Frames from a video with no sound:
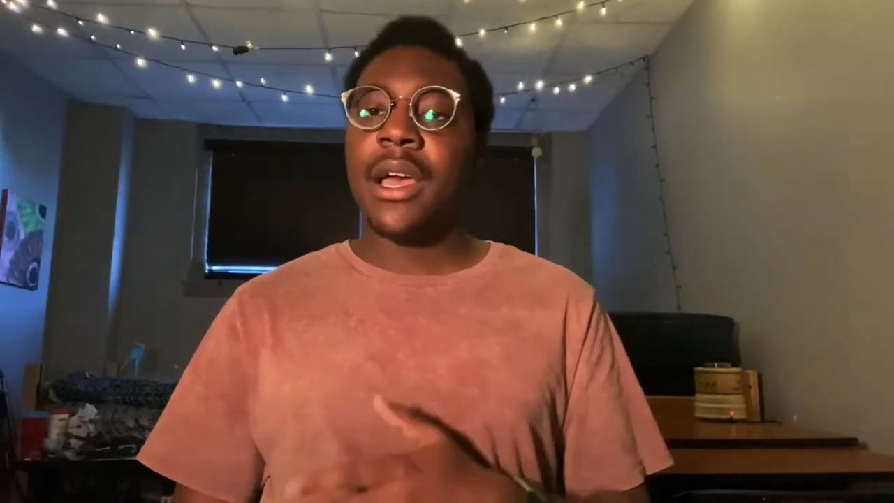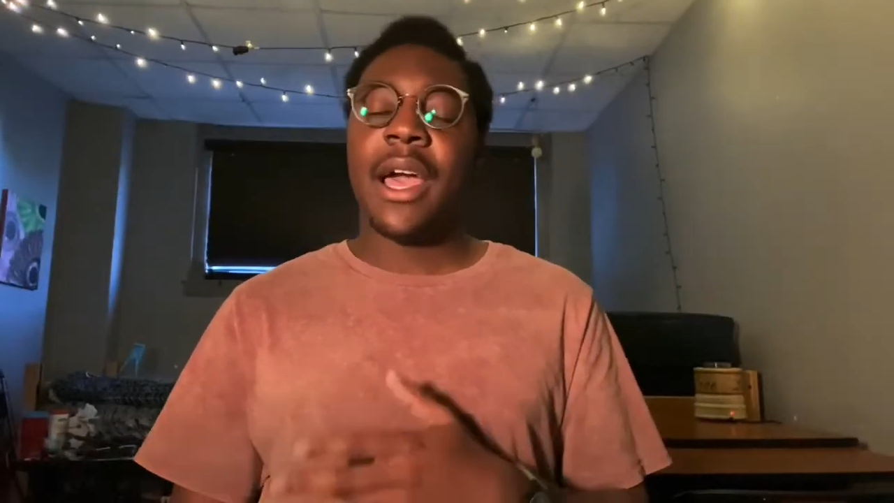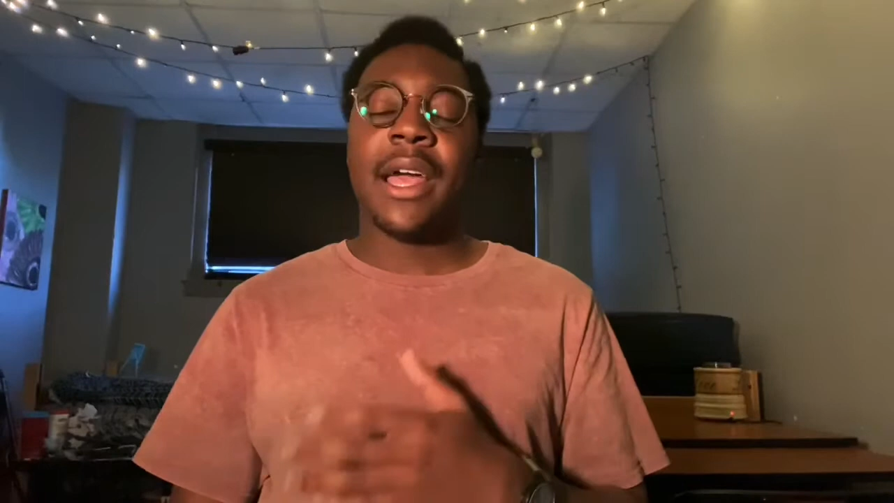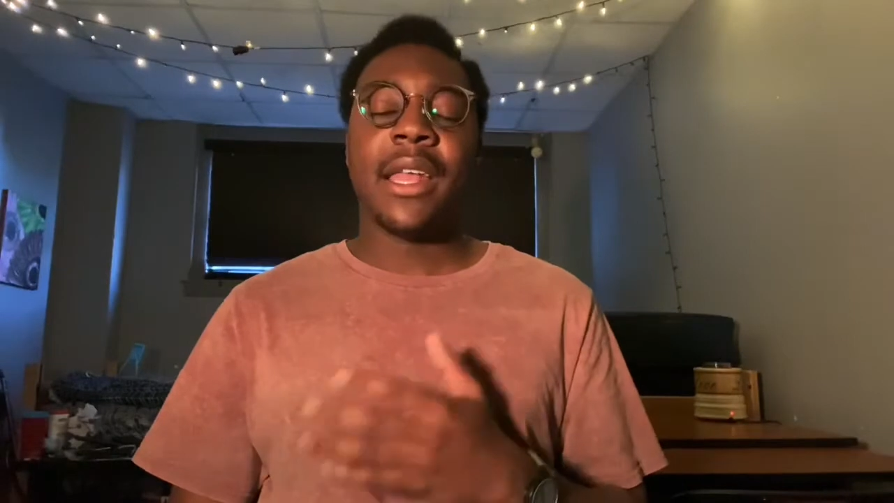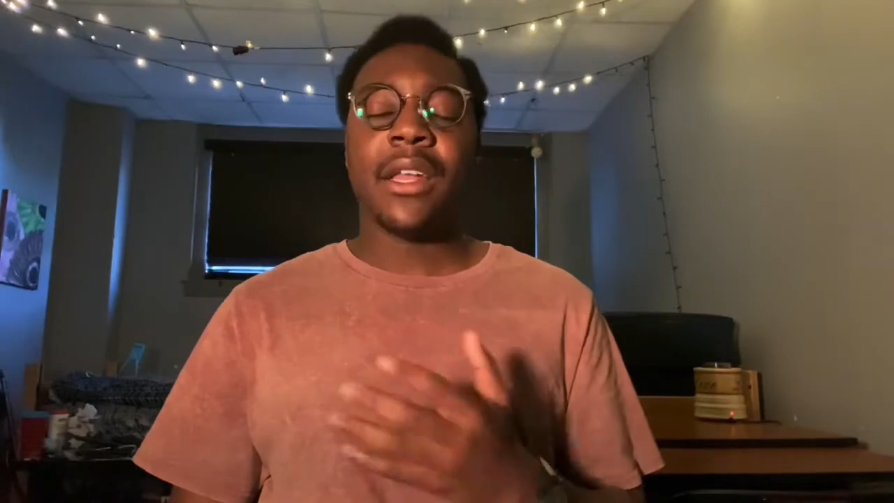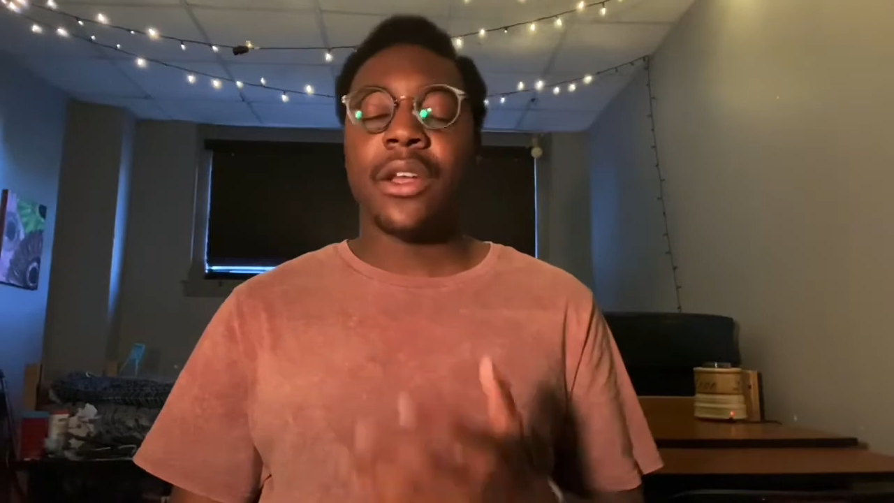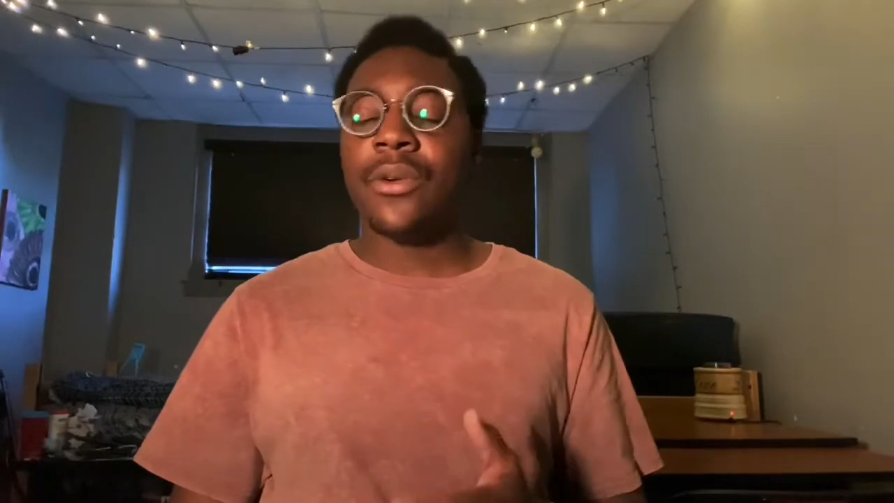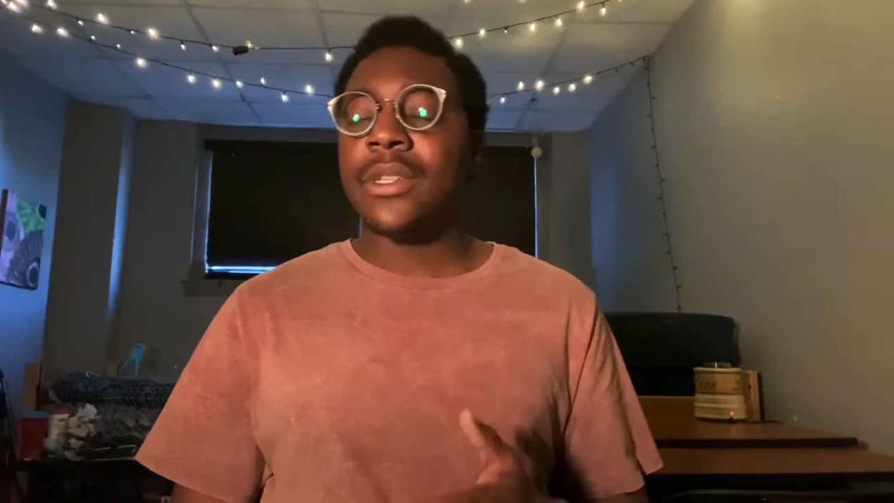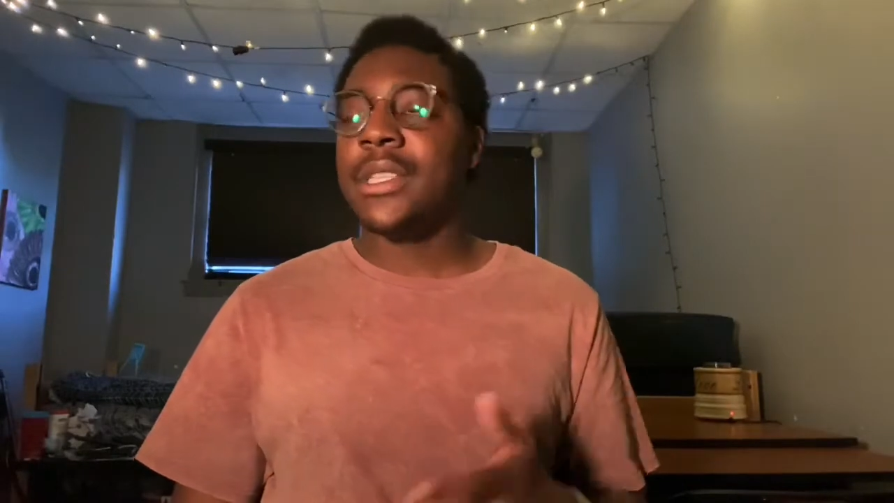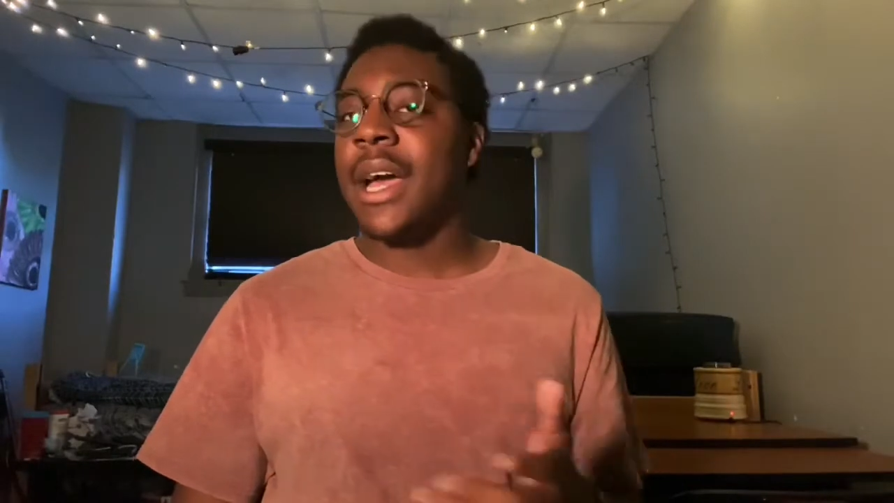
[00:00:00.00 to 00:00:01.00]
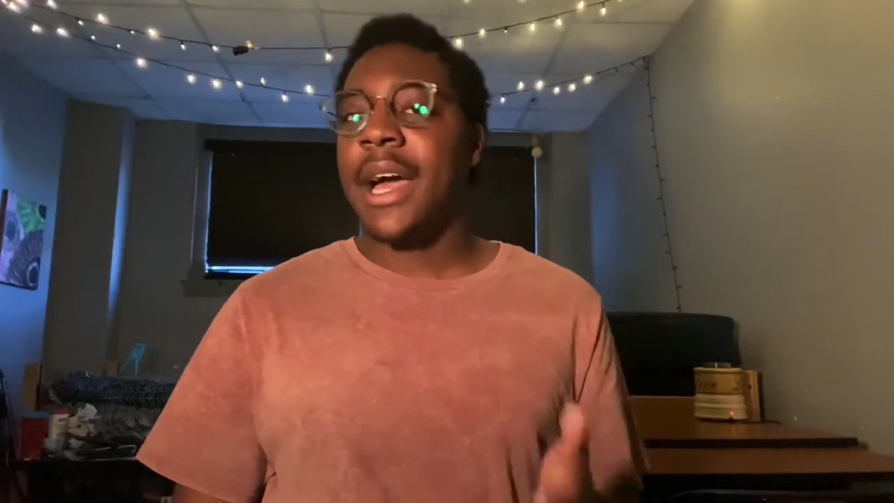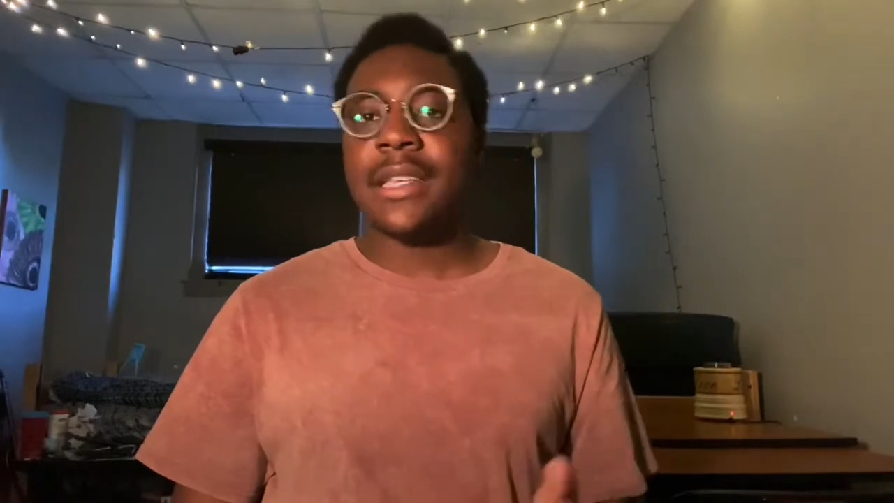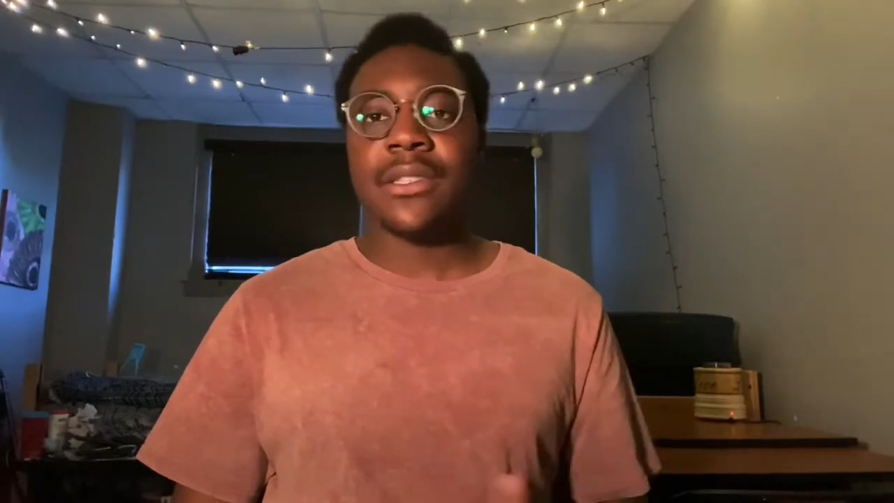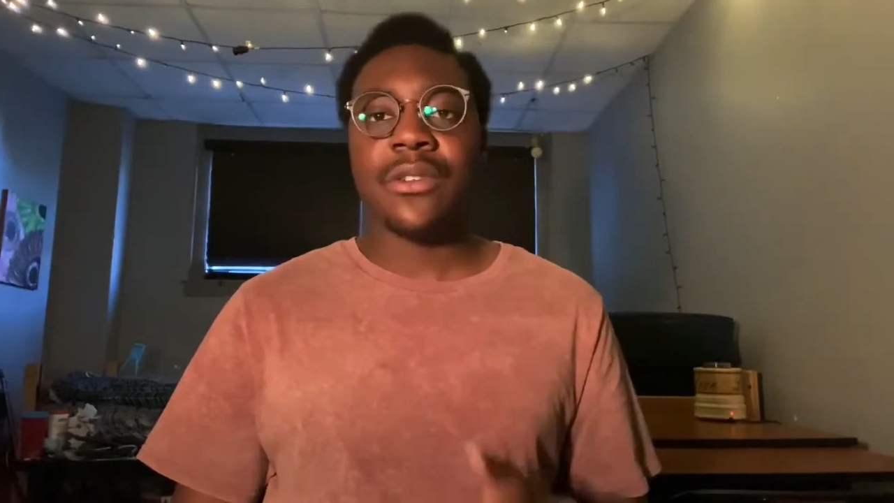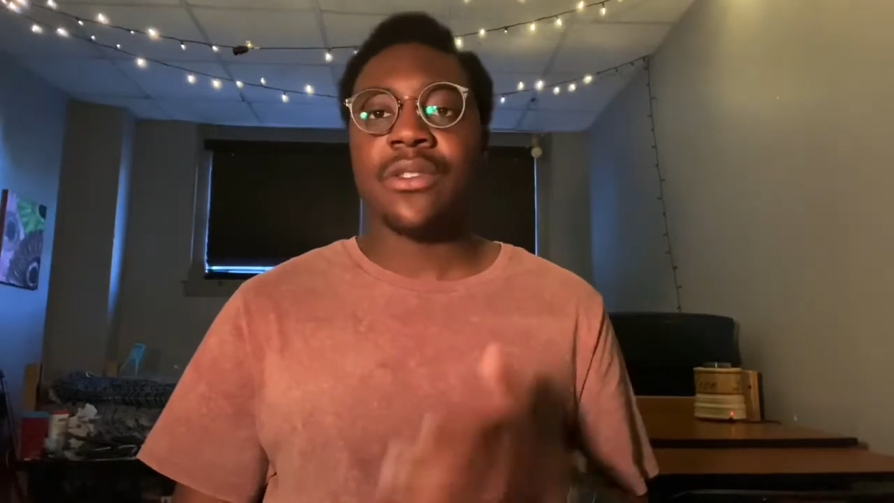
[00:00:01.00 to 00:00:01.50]
and I know it's a
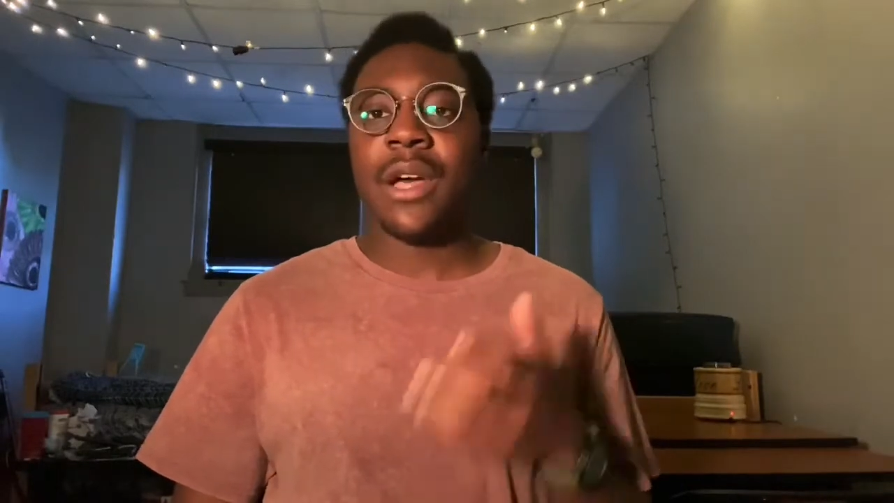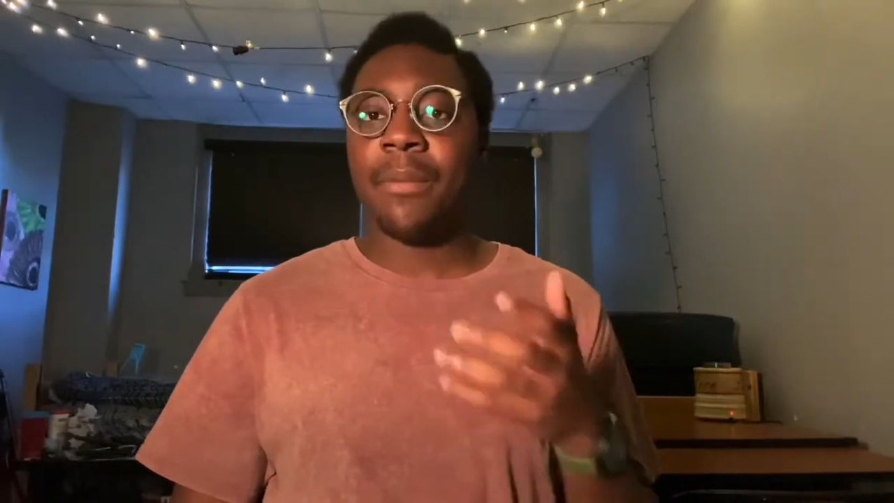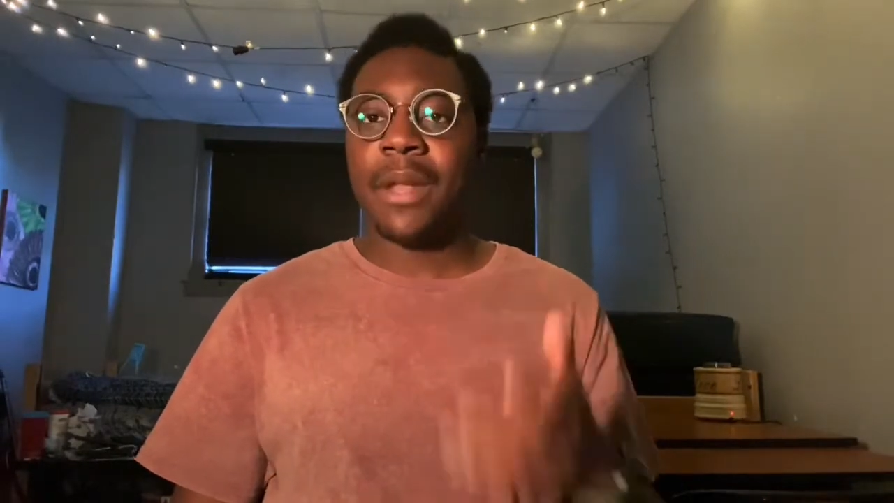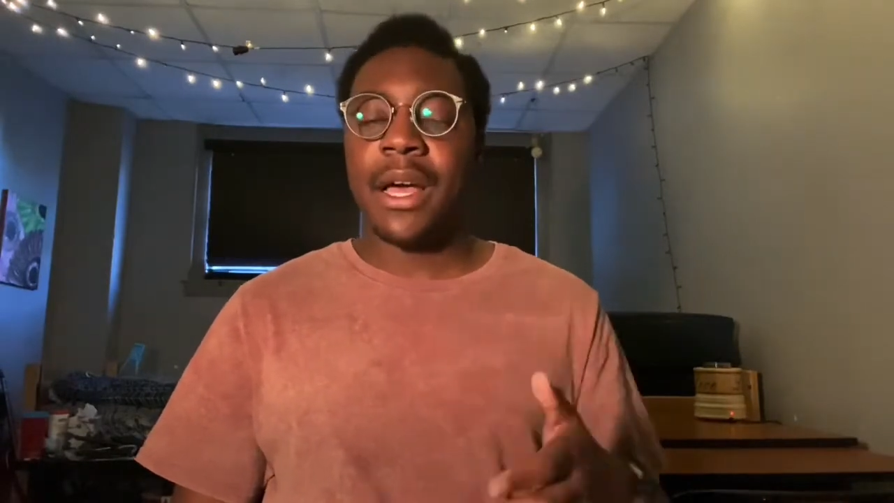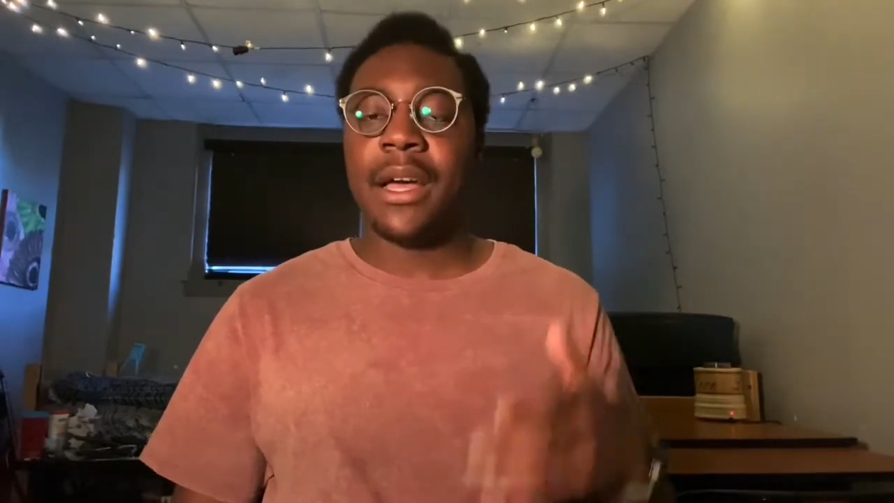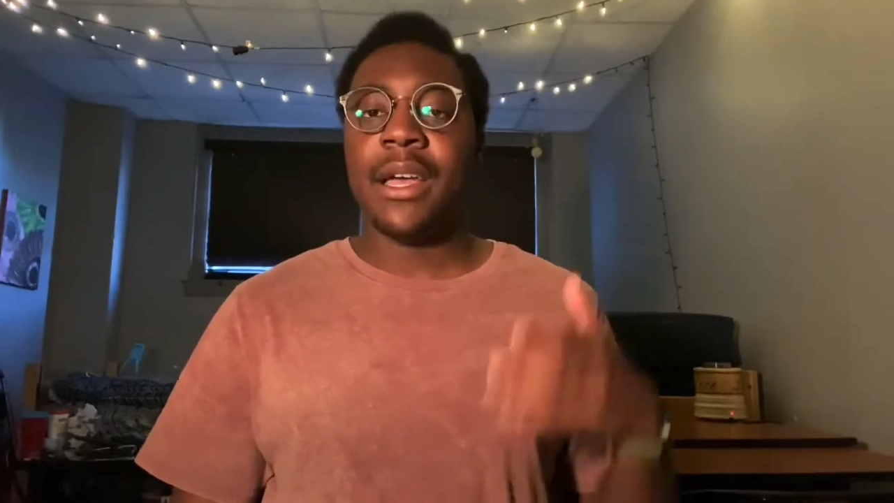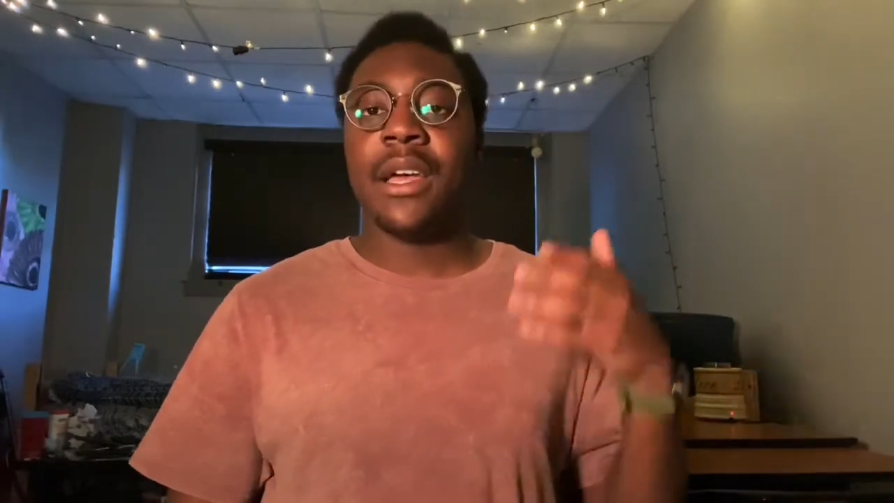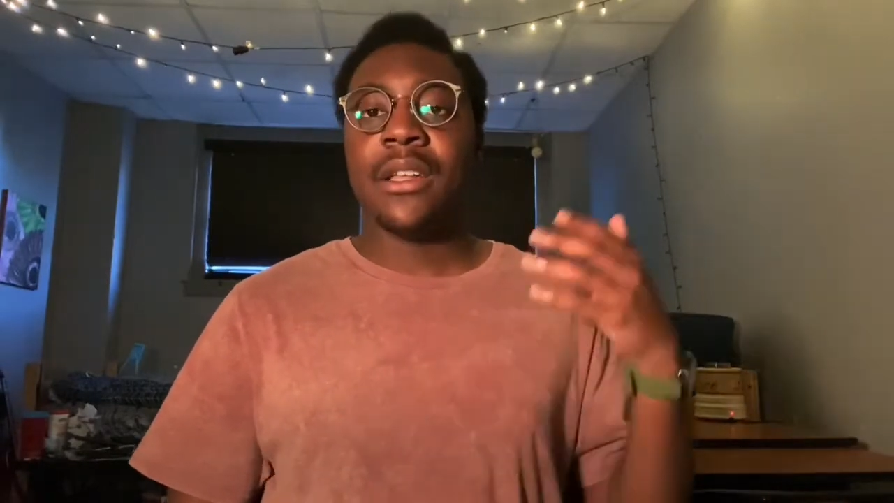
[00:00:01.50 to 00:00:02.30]
hassle to apply